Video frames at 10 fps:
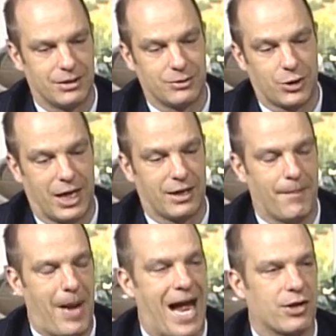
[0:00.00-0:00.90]
trying to
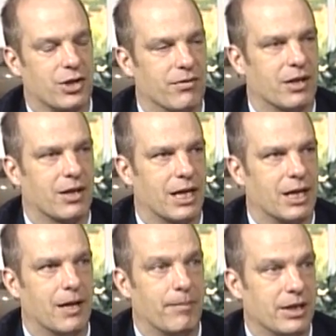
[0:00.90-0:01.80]
match everything
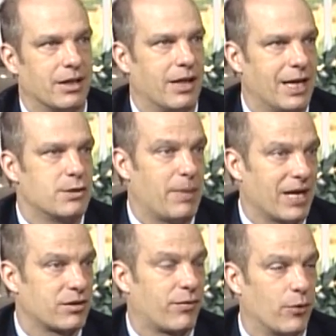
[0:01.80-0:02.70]
up. And it's
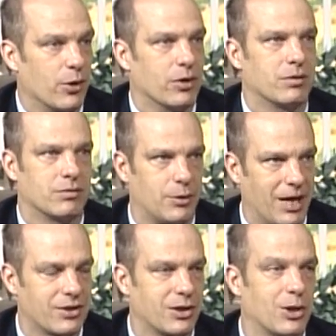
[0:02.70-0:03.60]
best for New
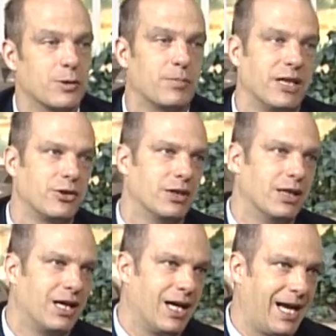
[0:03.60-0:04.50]
Mexico's budget
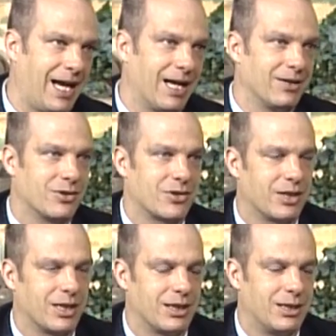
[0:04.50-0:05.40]
and
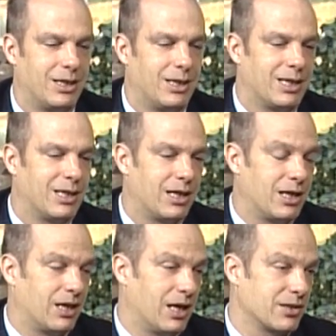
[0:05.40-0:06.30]

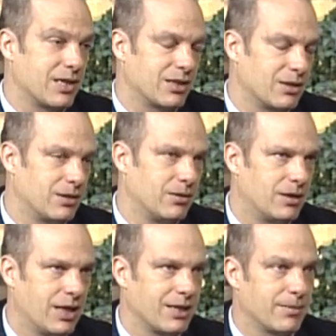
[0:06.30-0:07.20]
us at the
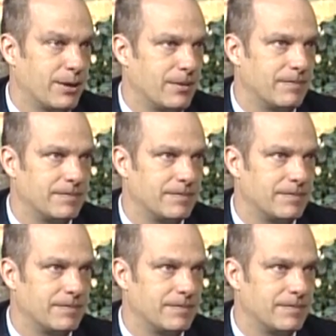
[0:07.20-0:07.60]
pump.